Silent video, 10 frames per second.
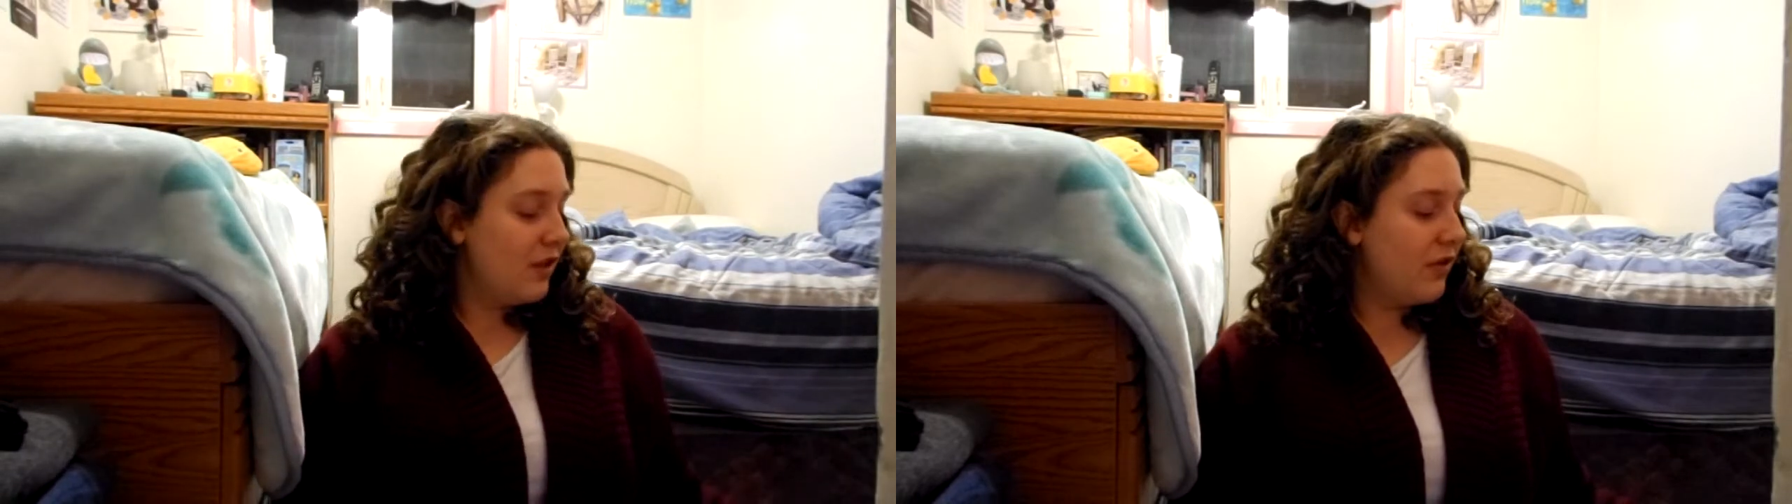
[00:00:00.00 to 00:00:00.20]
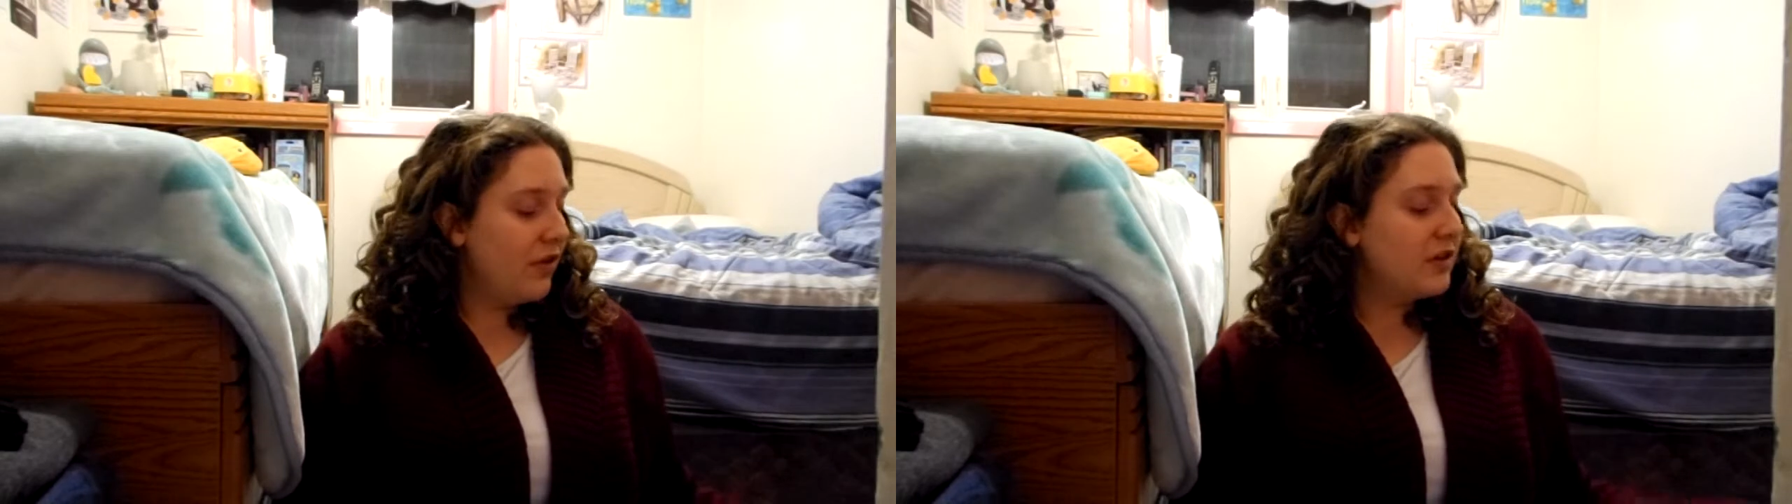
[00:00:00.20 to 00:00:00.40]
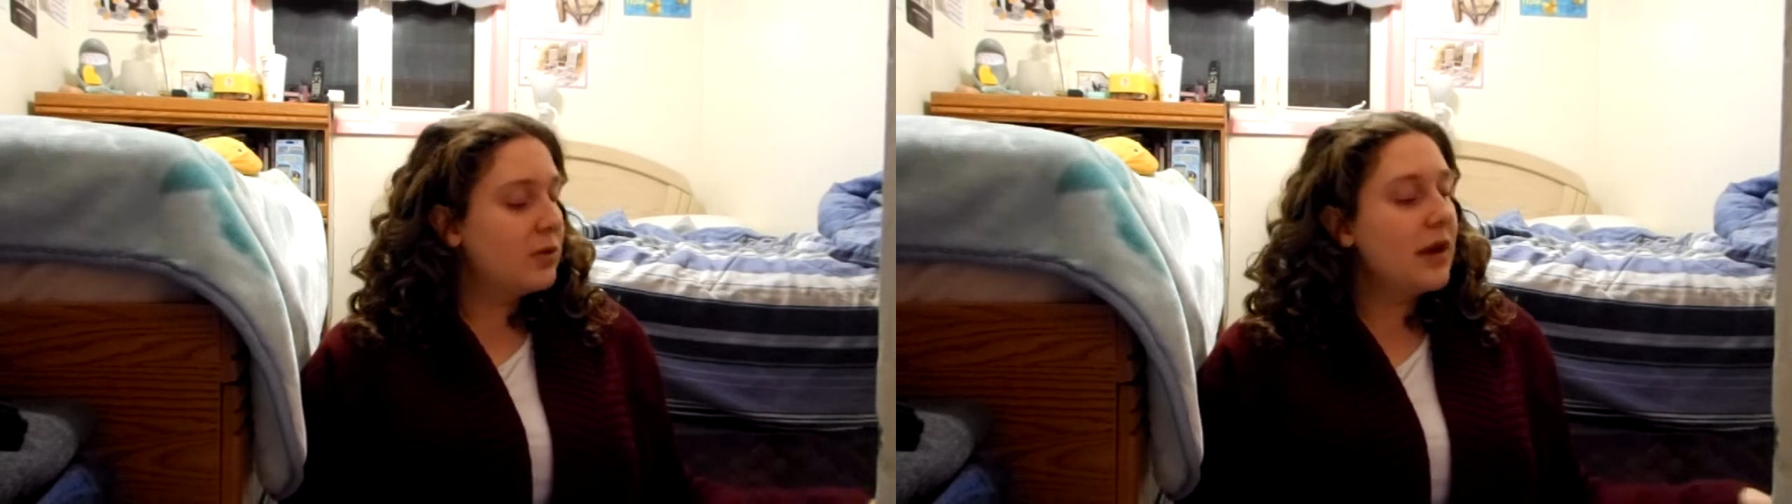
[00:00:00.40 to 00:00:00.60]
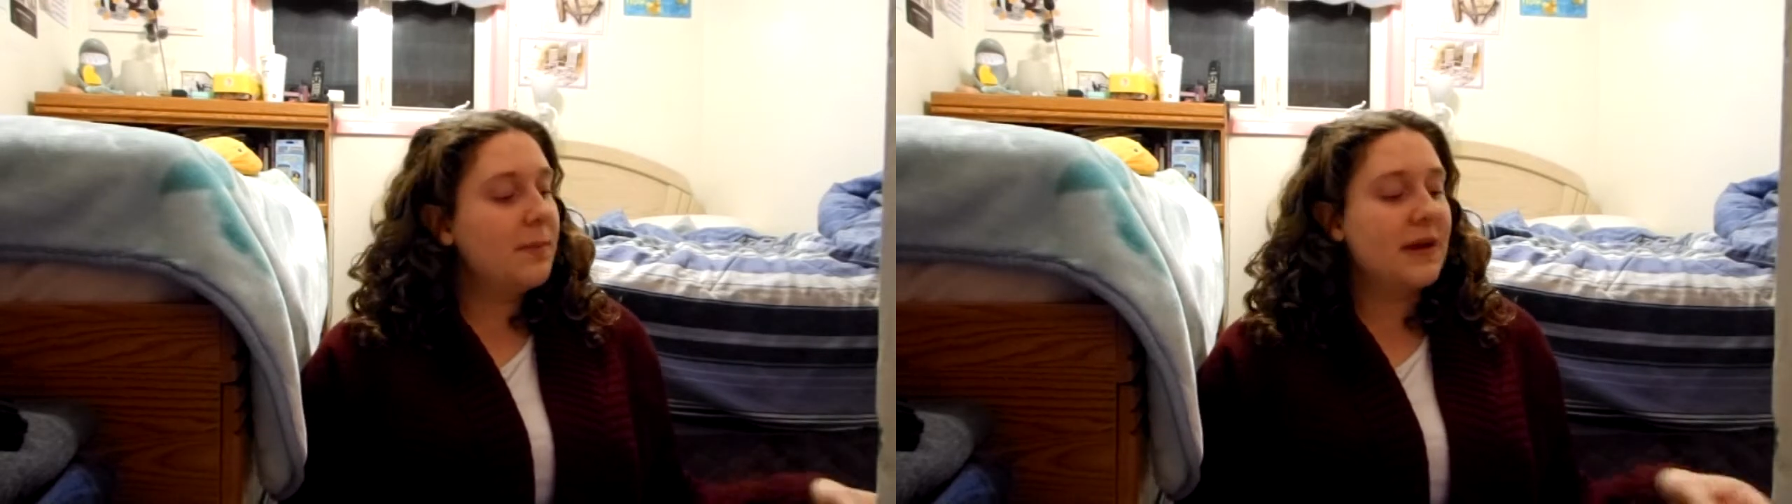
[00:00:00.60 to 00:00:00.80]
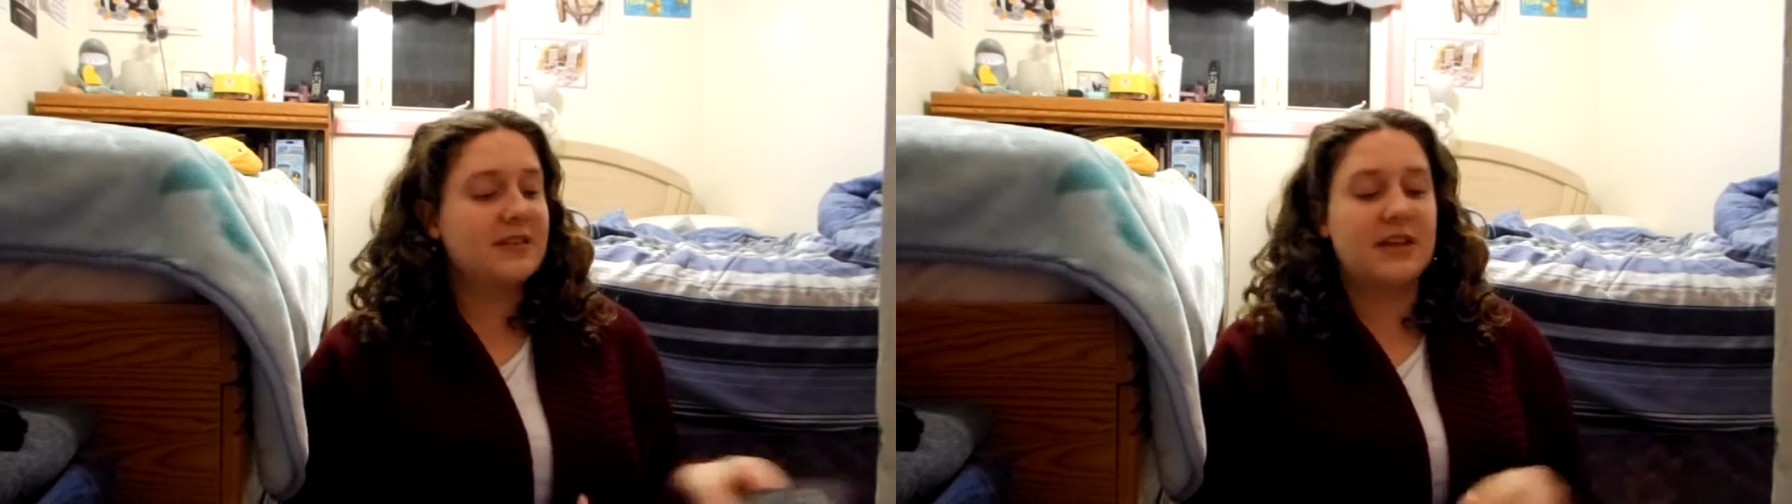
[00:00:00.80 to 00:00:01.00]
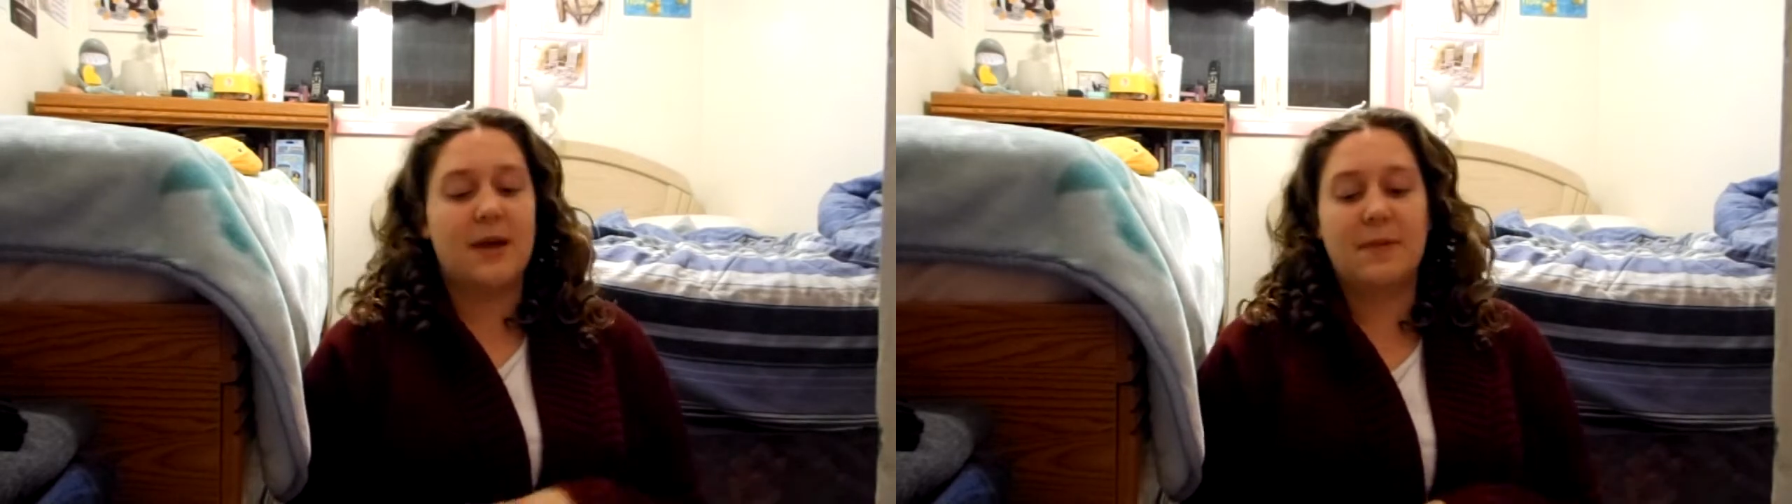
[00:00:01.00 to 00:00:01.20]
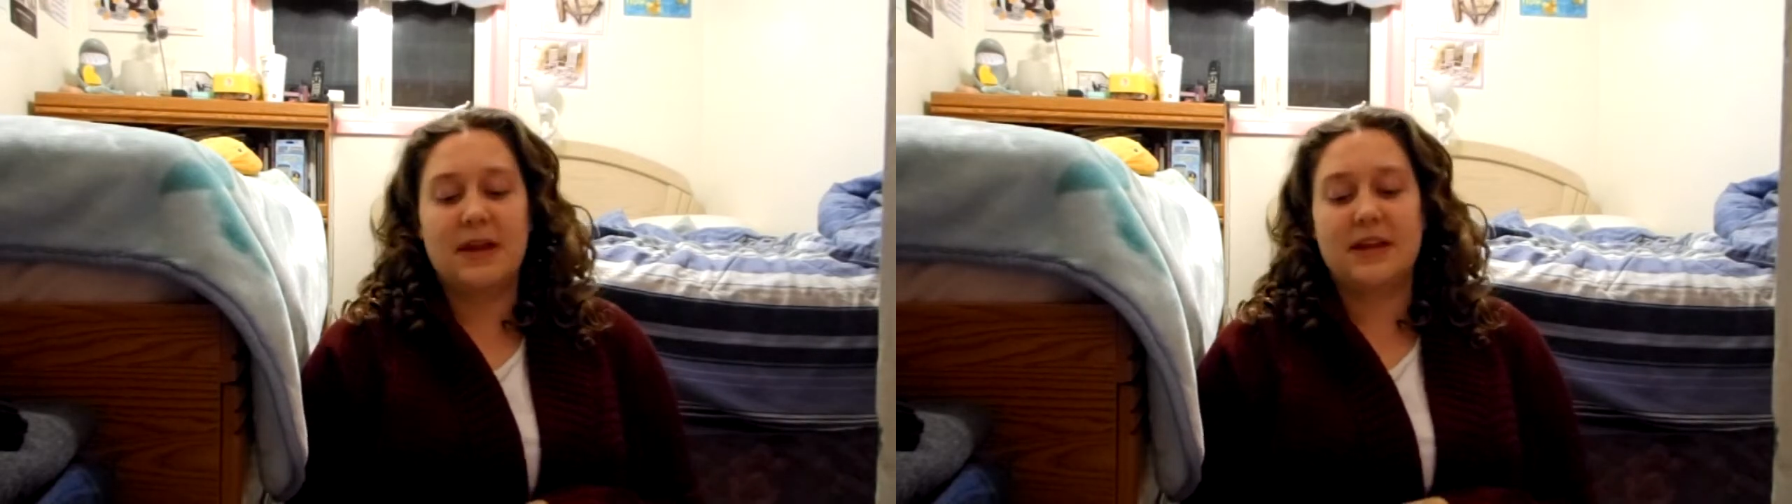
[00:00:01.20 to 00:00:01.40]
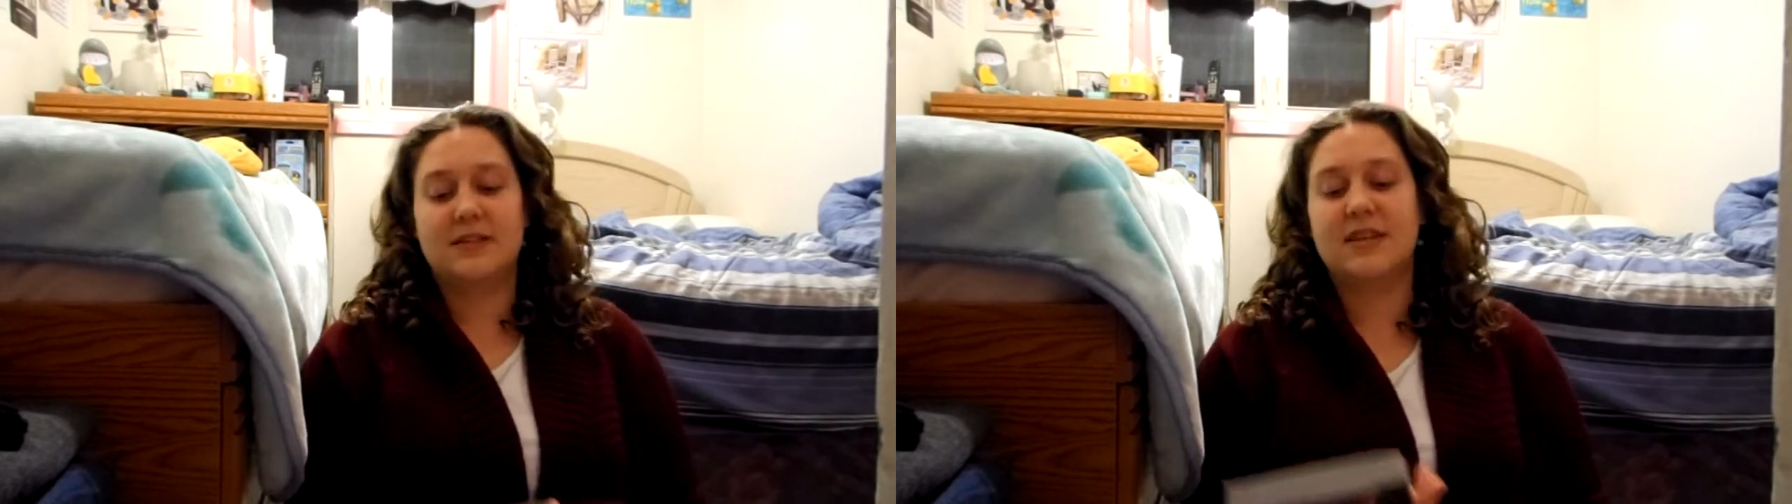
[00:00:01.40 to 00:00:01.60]
The first one I picked up,
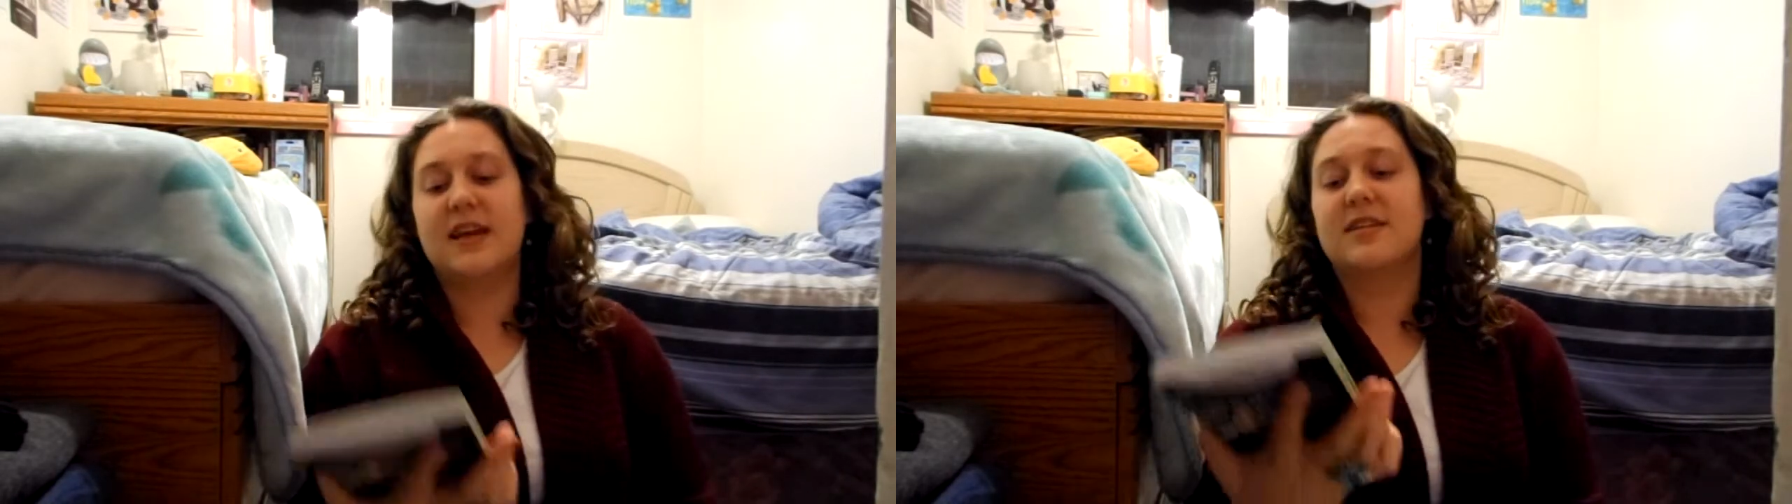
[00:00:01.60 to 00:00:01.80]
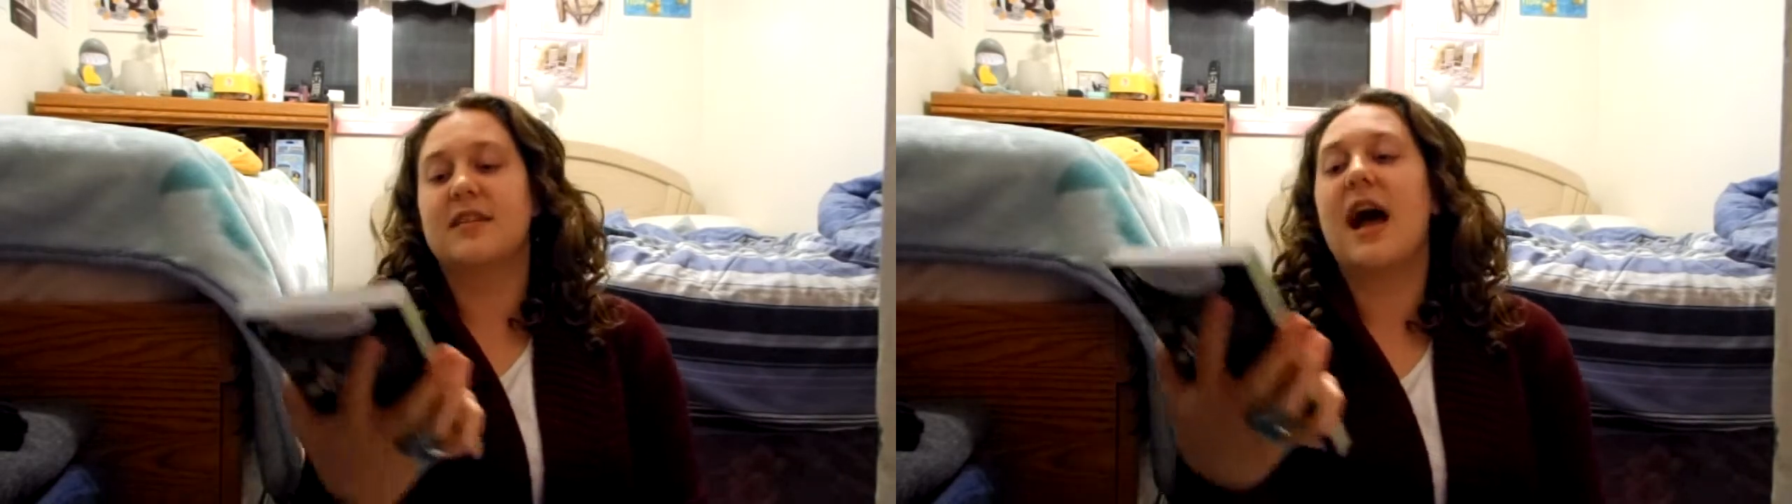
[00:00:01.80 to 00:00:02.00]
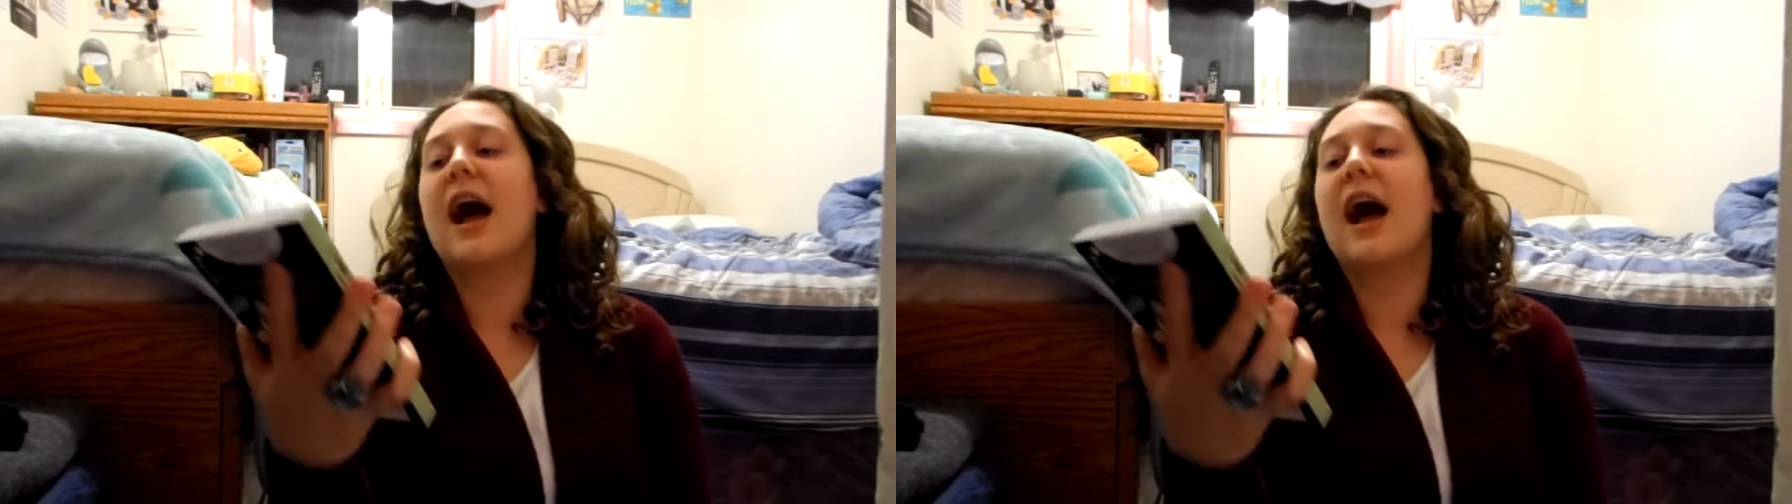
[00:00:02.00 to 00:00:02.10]
it says,